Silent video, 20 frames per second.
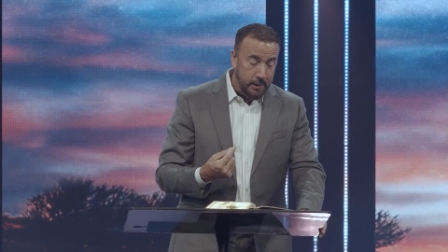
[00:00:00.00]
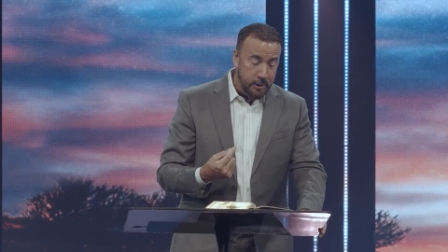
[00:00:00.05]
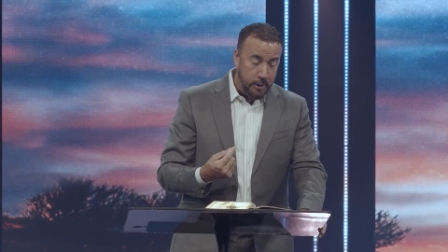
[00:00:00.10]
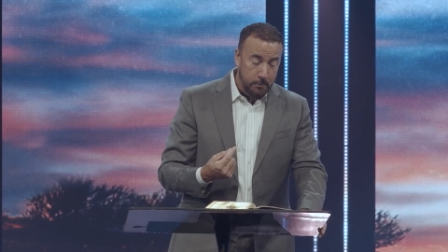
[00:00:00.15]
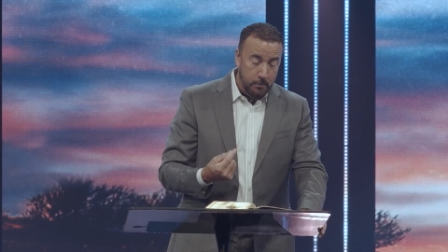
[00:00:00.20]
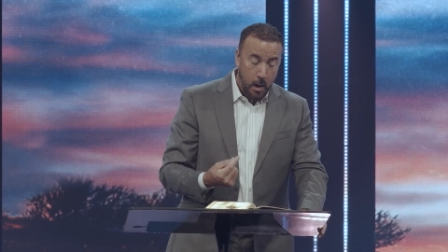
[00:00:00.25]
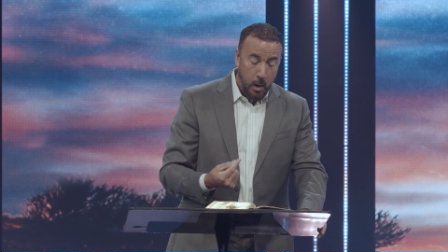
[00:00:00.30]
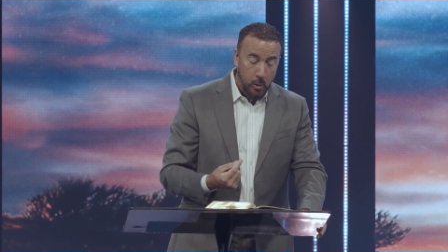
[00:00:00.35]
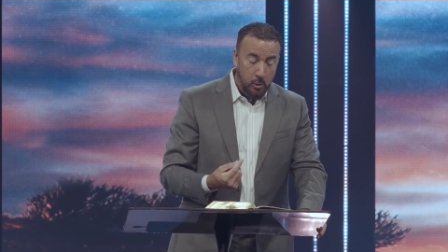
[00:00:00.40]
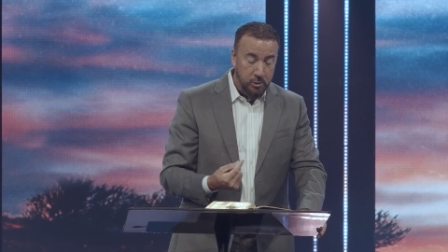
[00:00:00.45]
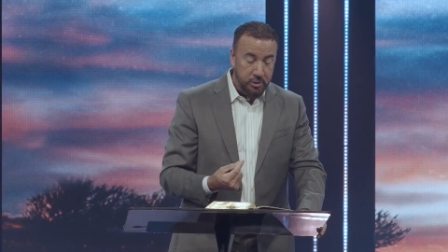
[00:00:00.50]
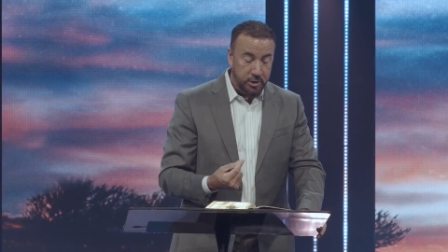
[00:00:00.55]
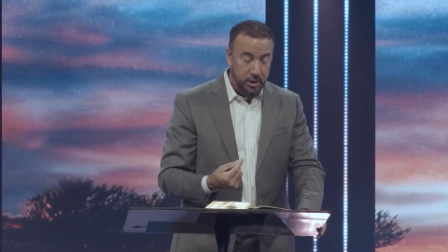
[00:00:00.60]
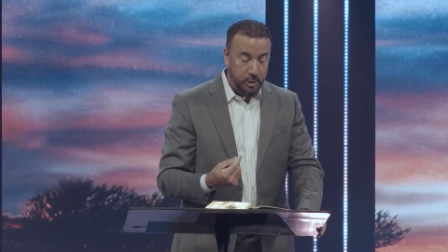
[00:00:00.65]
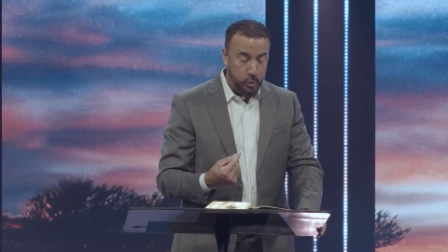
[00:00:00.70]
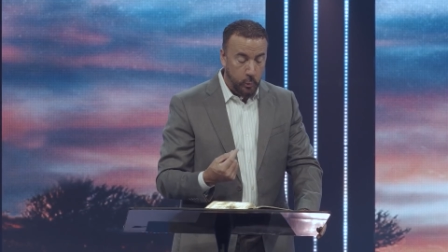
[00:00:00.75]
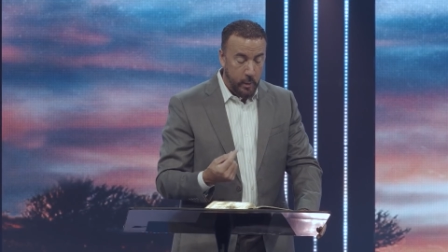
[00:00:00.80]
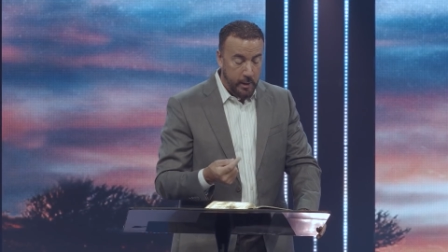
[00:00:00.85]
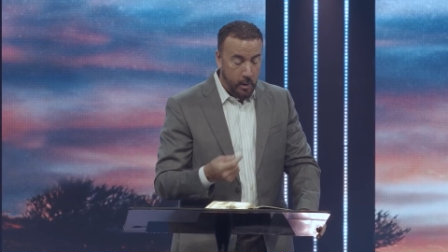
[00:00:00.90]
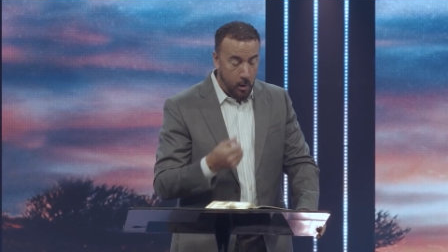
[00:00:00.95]
to
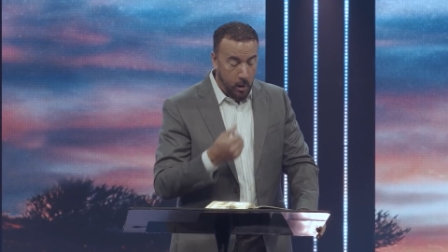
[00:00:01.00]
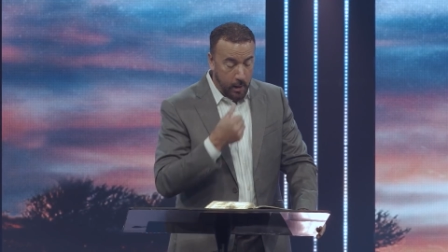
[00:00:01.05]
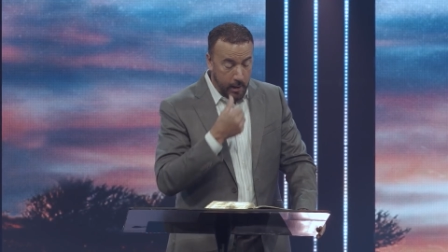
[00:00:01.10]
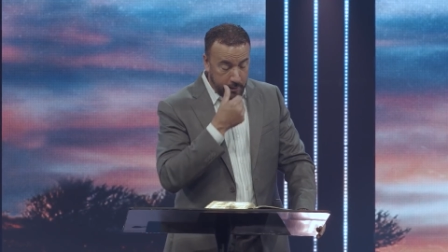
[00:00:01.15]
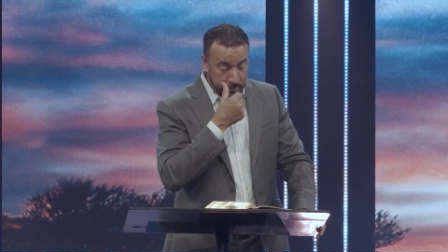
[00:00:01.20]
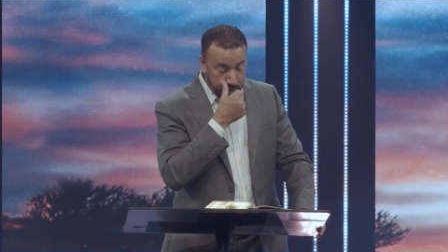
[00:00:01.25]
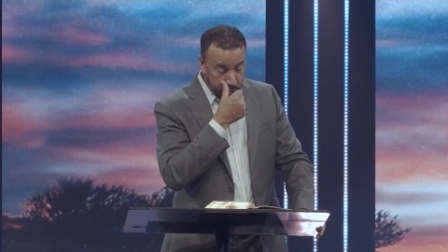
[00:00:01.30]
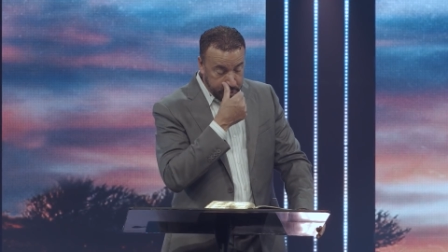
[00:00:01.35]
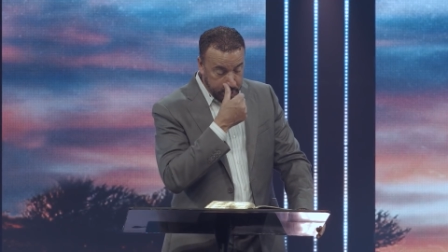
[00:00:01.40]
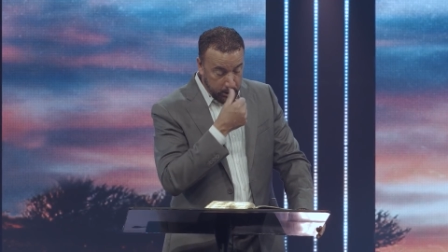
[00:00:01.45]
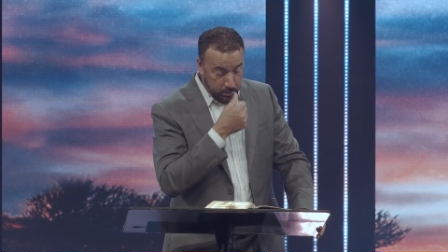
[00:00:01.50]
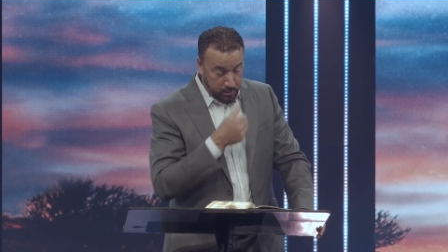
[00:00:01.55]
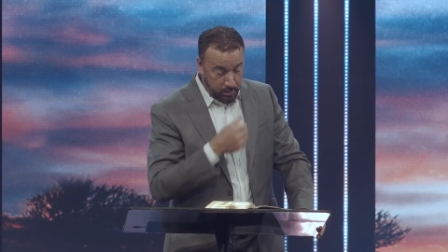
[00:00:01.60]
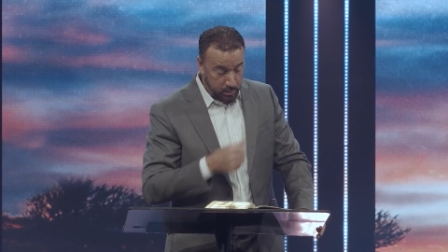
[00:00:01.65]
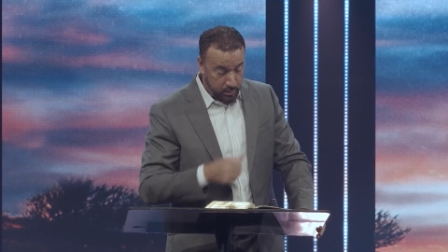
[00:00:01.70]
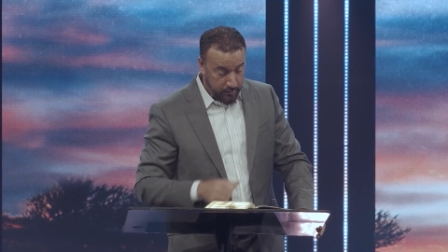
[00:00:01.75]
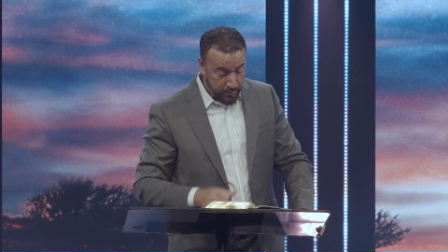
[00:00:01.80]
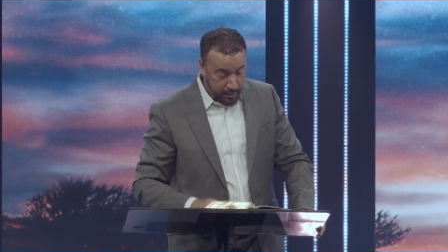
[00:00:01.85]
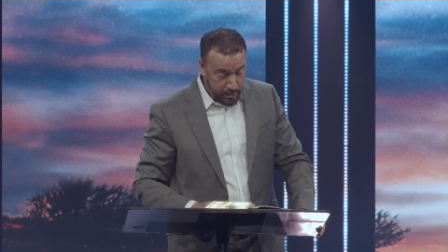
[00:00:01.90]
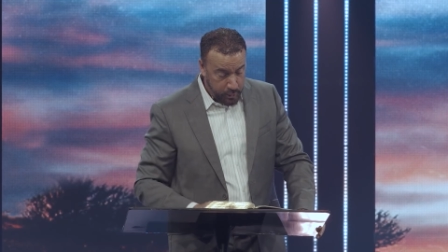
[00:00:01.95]
Moses regarding the children
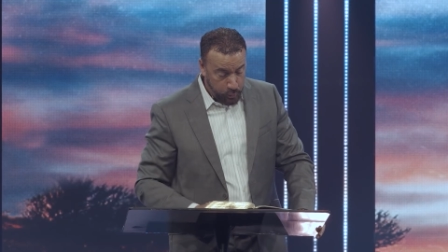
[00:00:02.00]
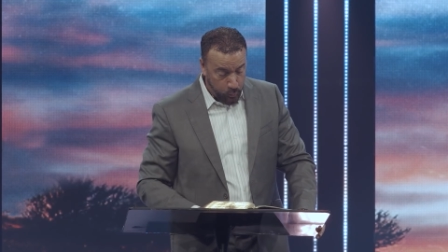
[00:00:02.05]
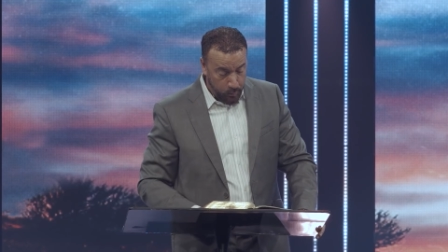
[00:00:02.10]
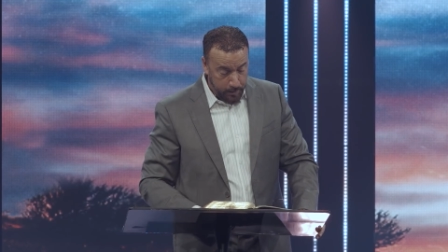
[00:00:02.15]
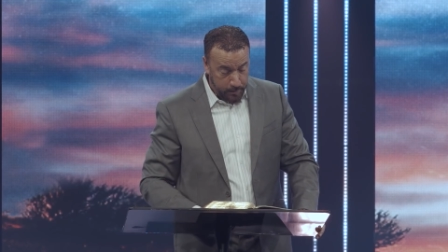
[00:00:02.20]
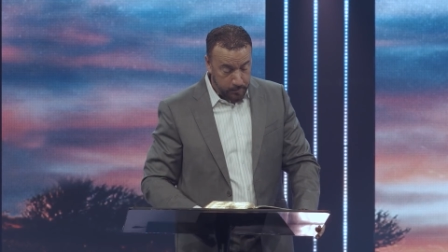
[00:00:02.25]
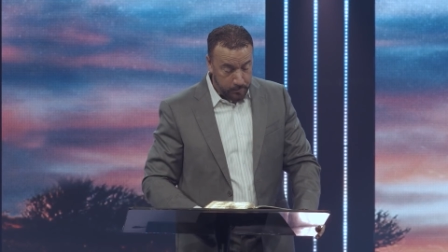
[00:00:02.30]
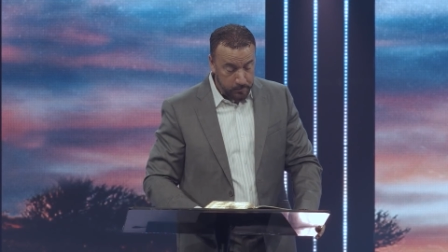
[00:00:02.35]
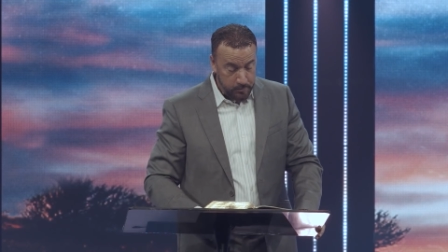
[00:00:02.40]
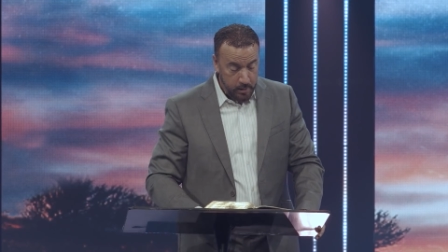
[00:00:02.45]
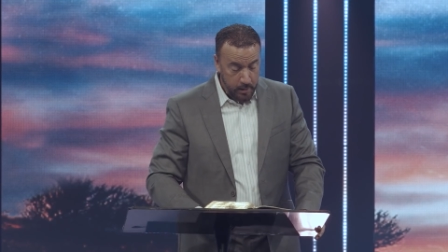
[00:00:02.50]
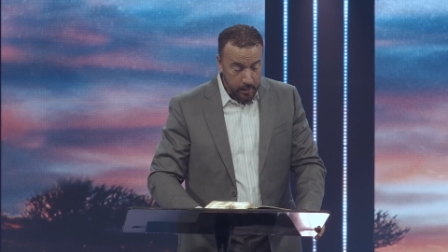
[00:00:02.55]
of Israel,